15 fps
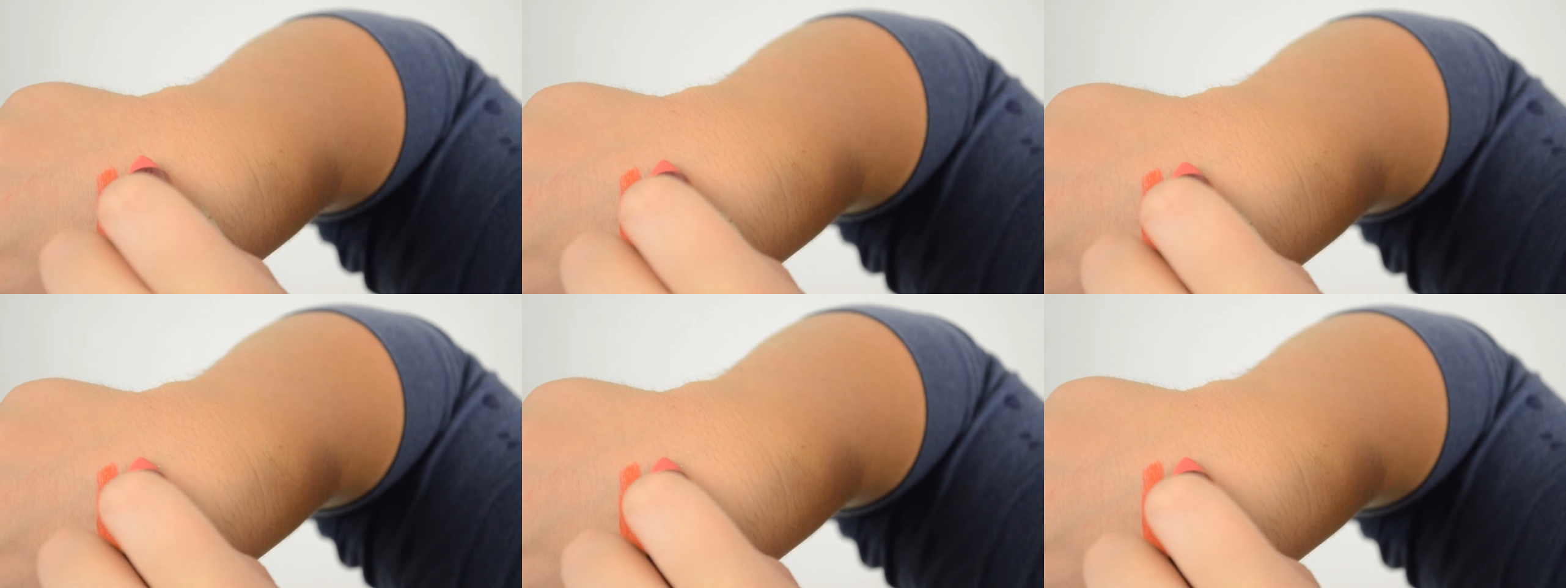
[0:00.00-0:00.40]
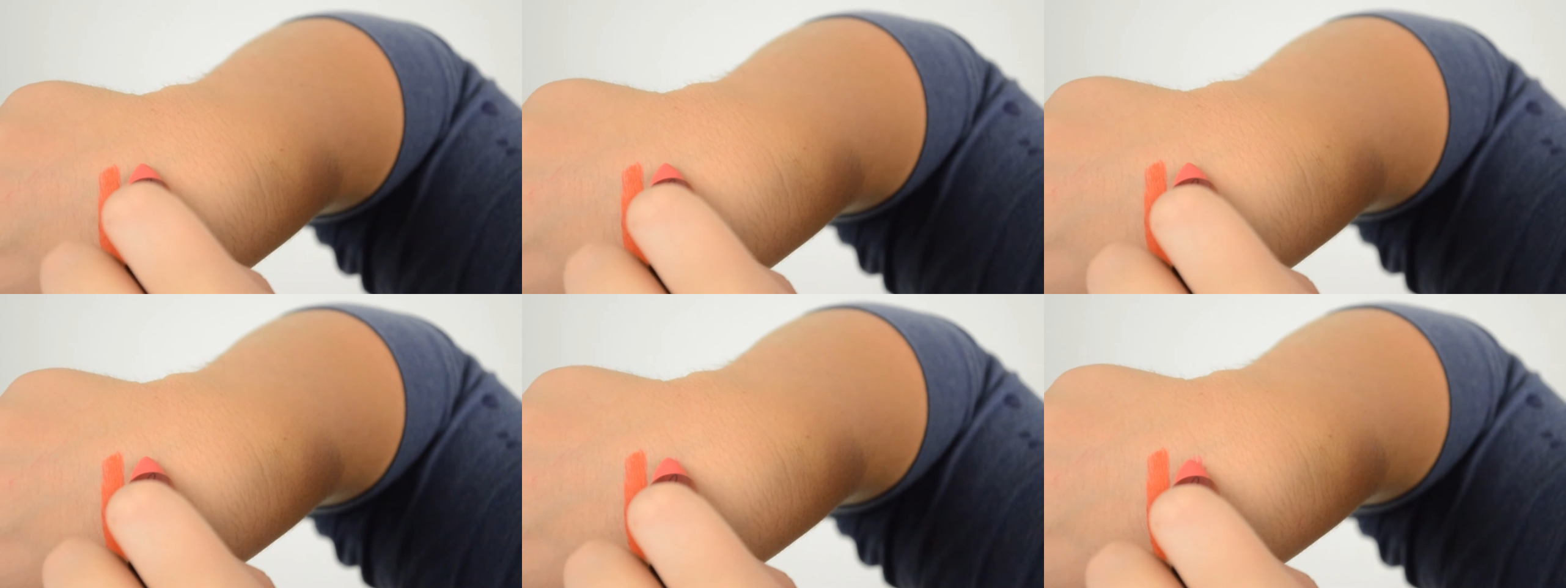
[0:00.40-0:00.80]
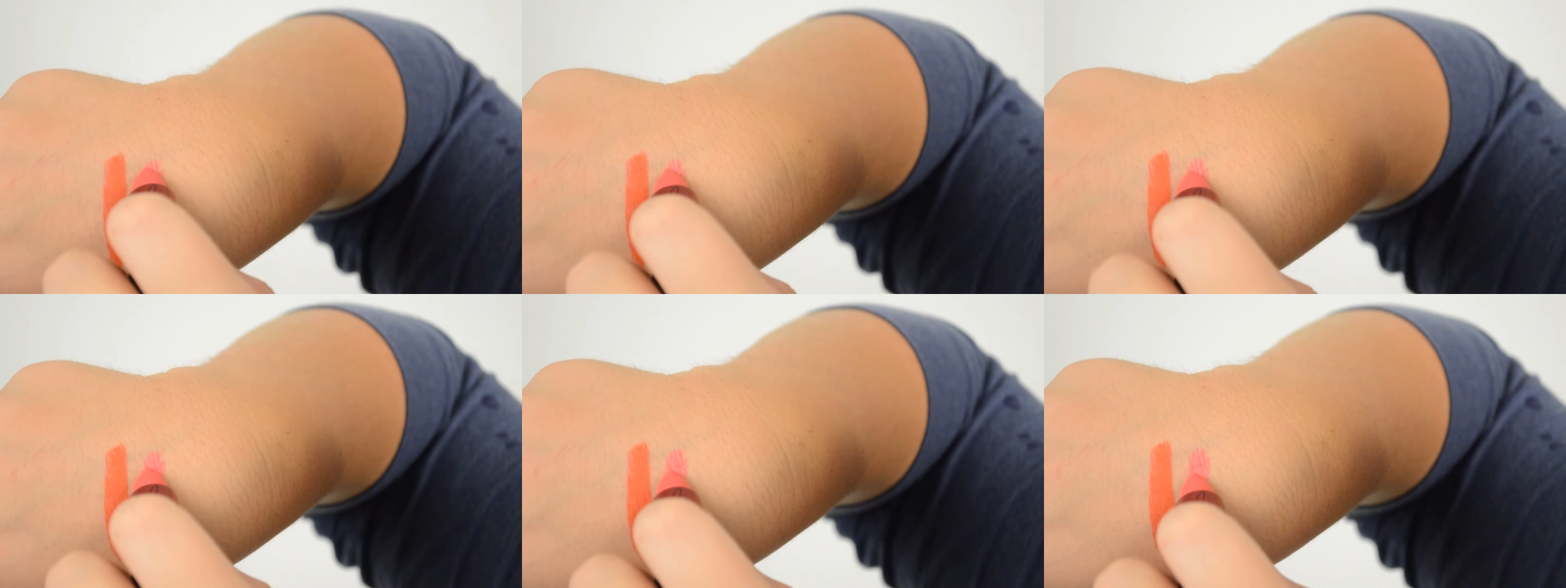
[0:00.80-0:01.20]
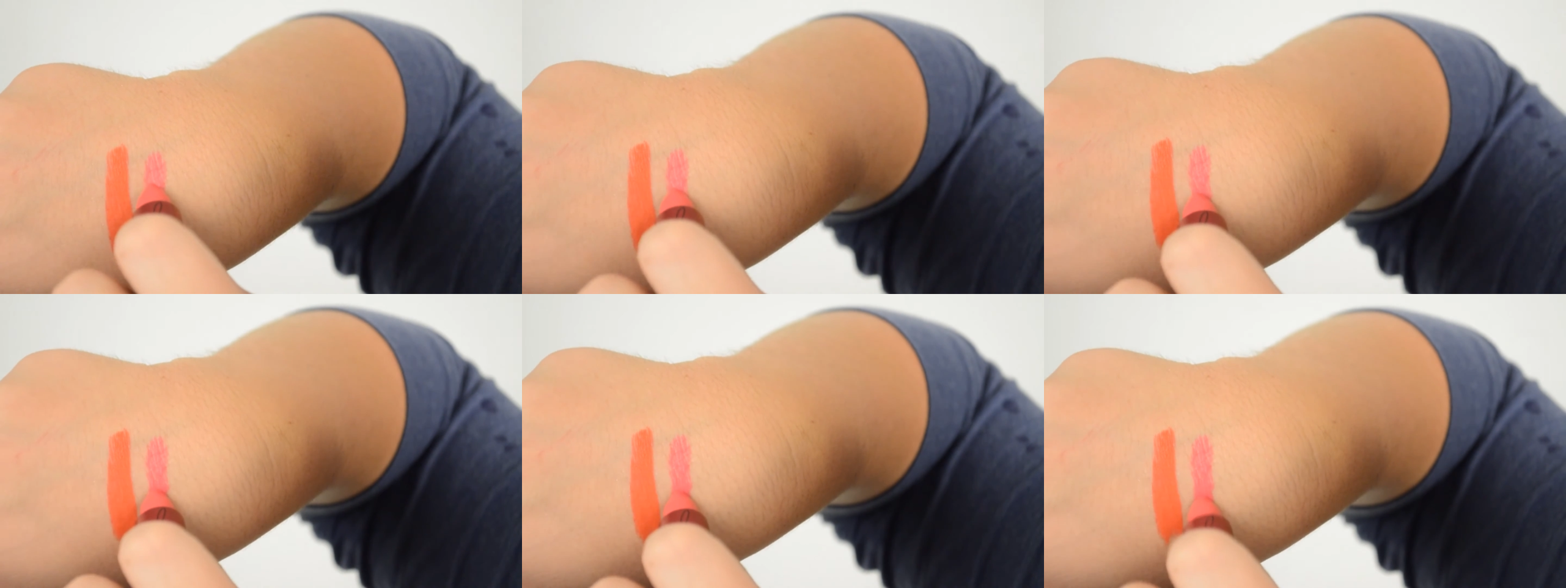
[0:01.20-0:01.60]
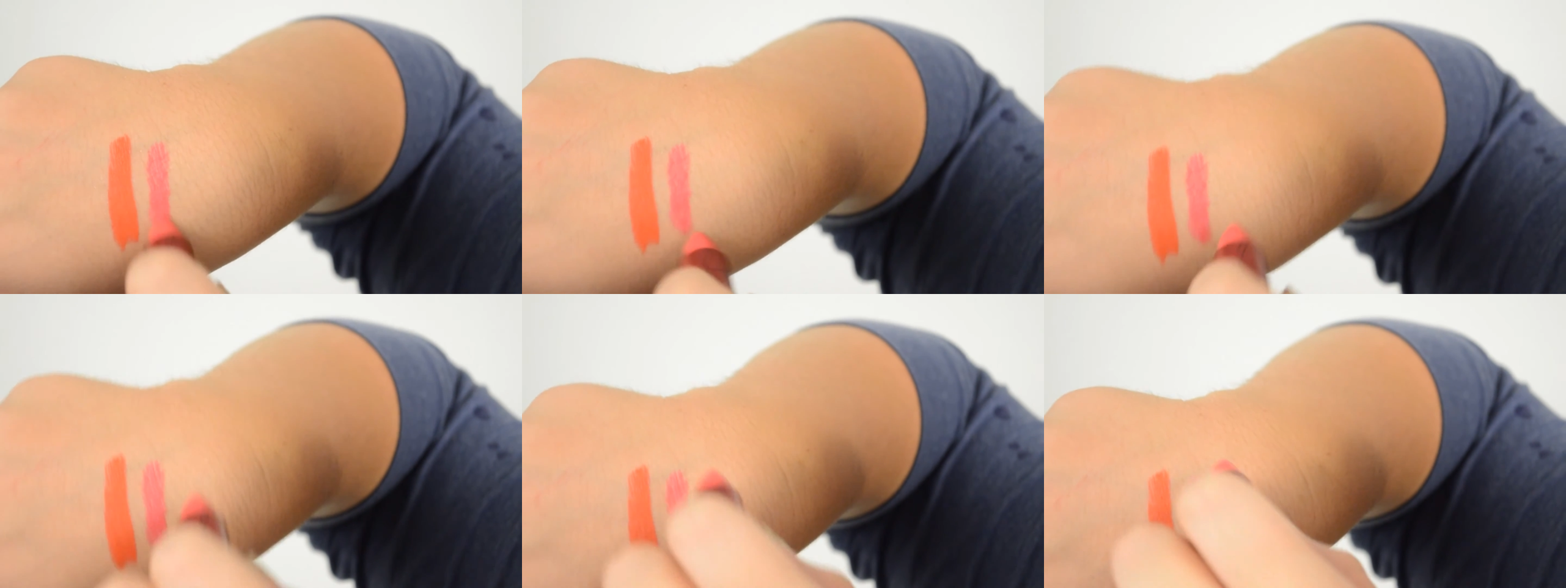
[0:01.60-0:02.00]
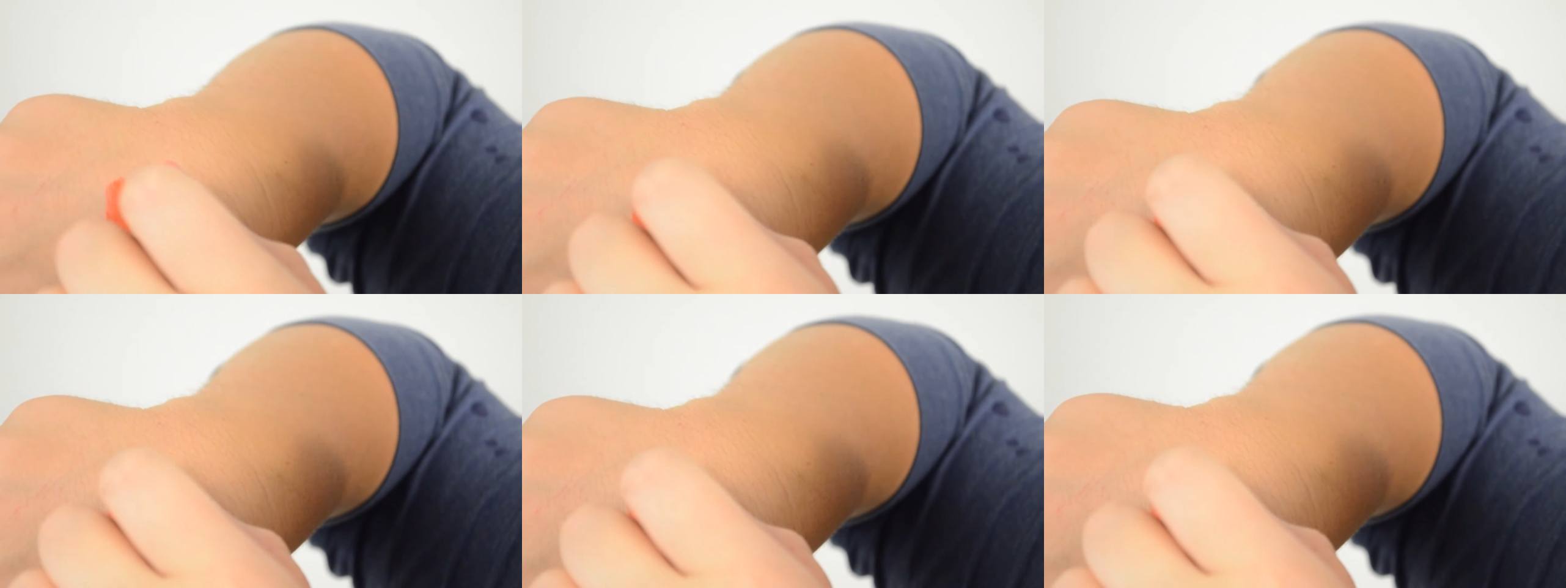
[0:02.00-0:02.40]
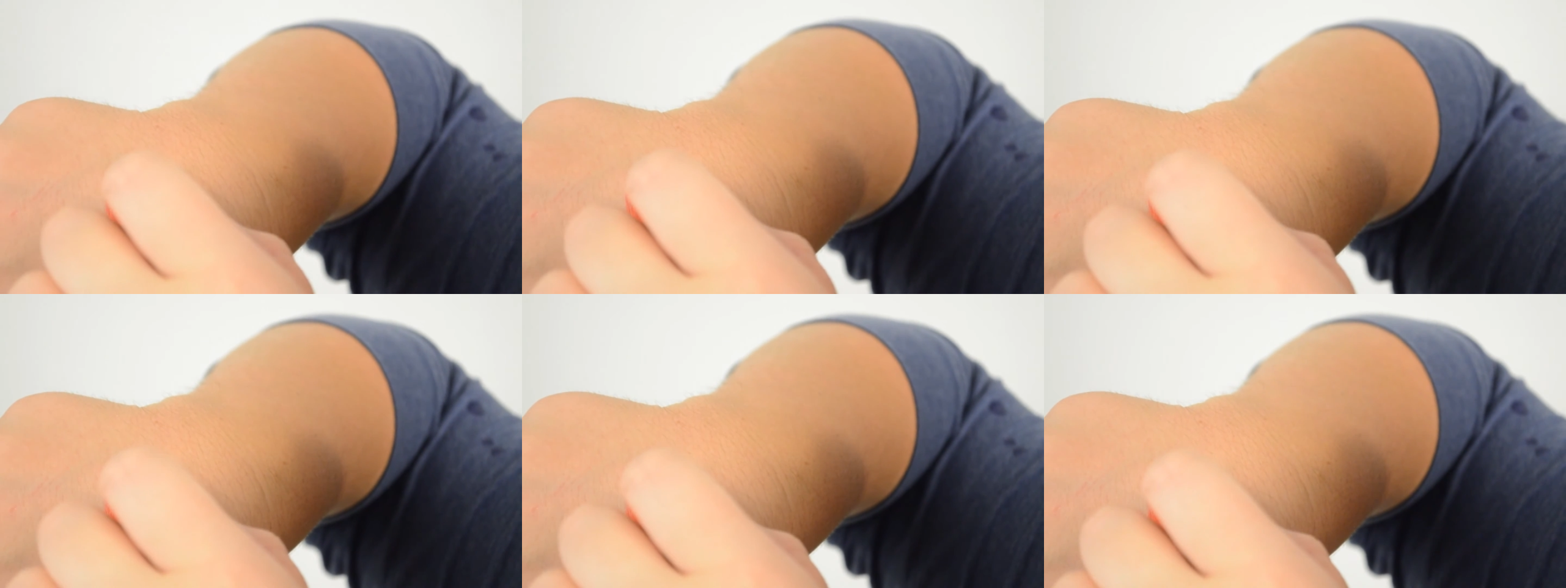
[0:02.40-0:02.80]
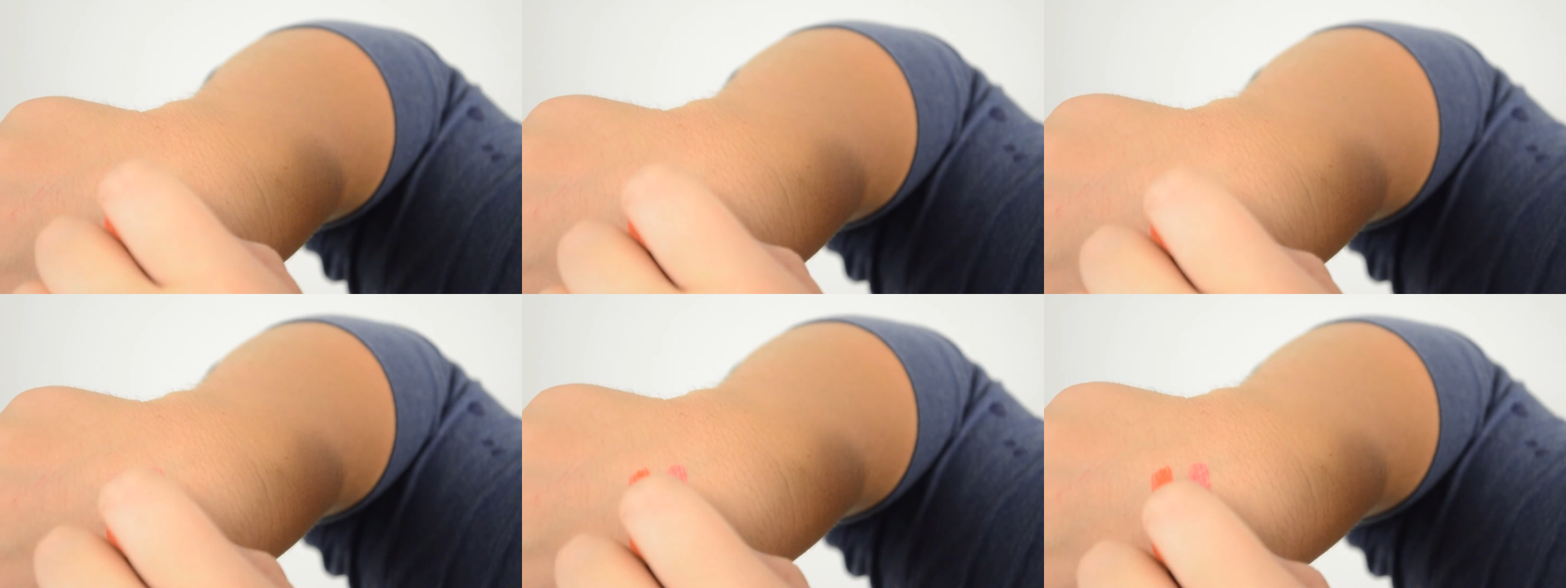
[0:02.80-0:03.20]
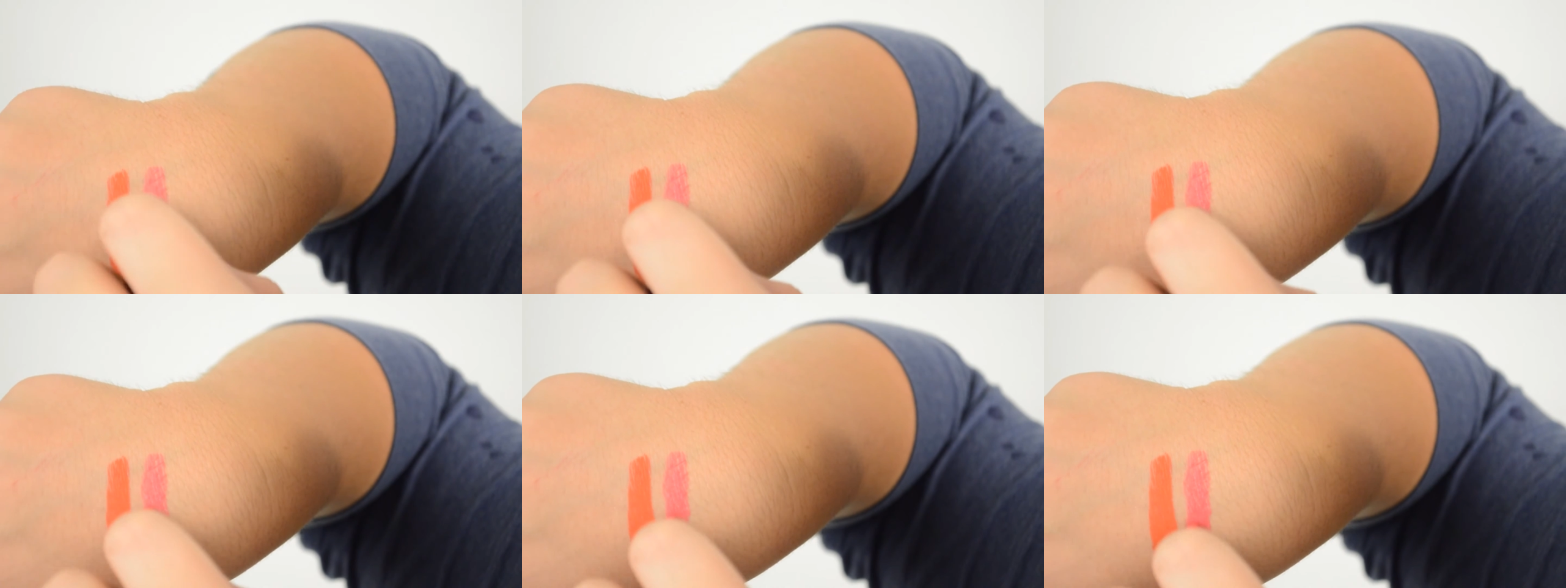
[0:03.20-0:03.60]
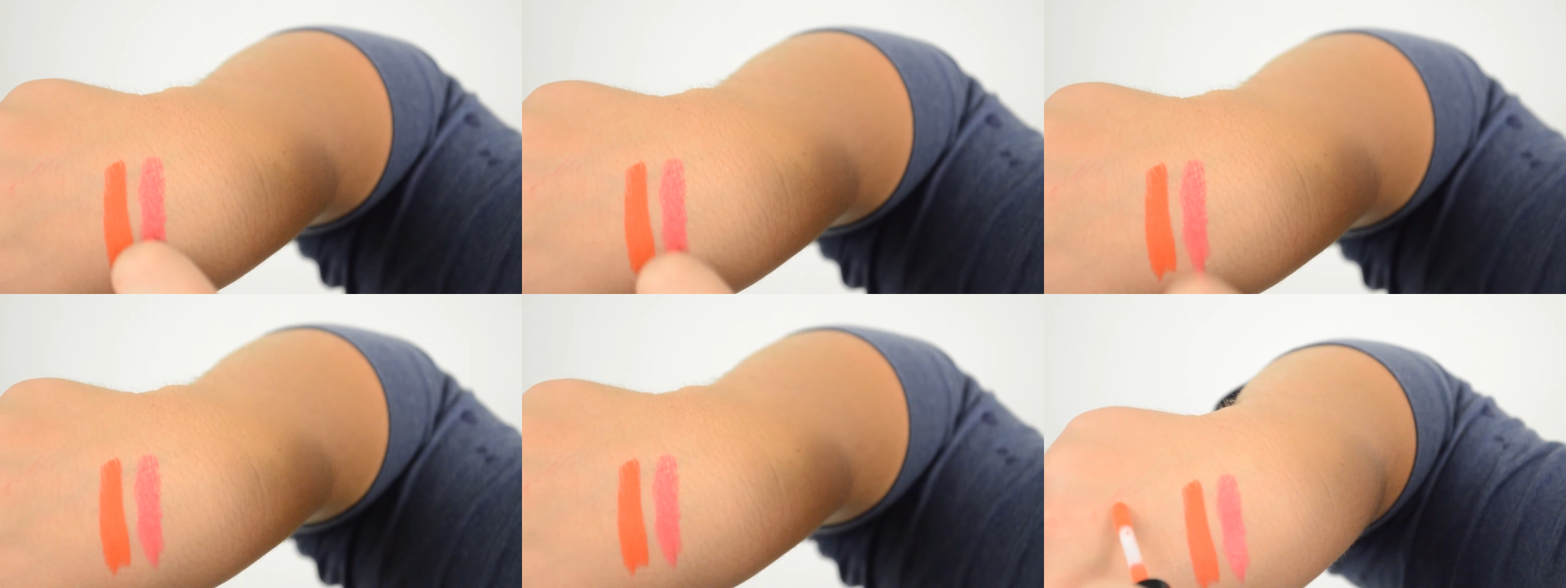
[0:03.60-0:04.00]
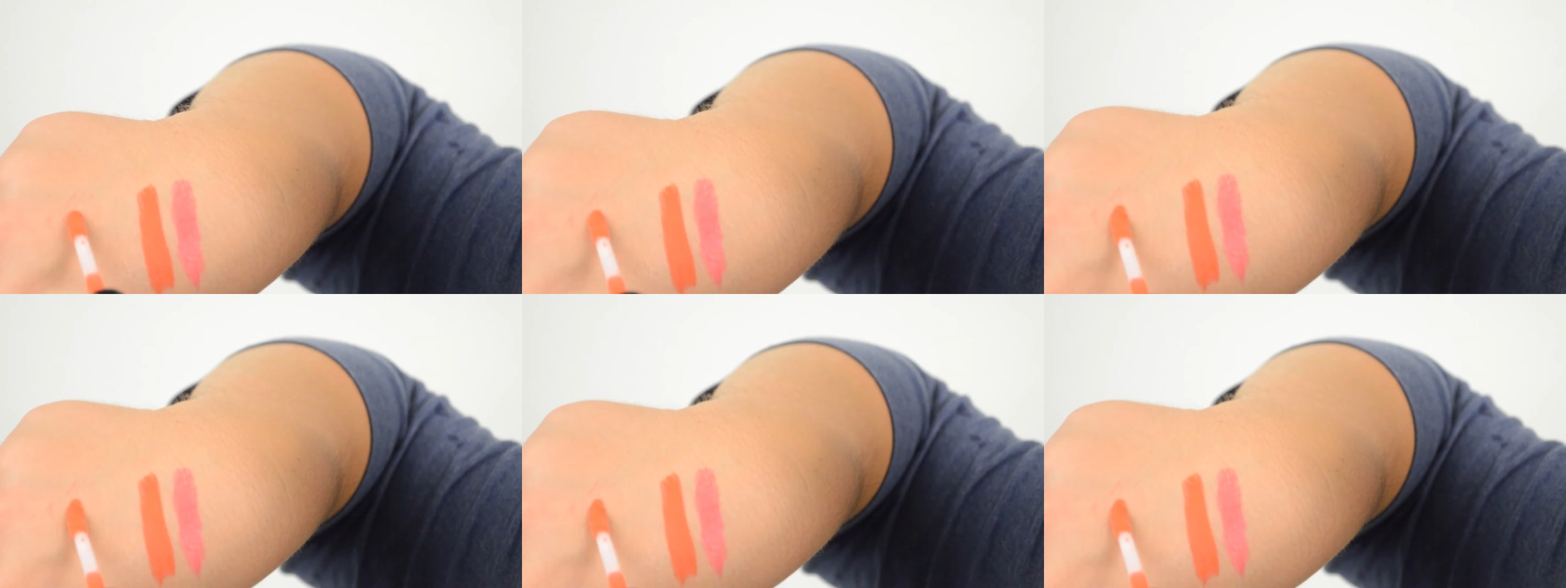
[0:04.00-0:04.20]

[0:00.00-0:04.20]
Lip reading: Nobody's mouth can be seen.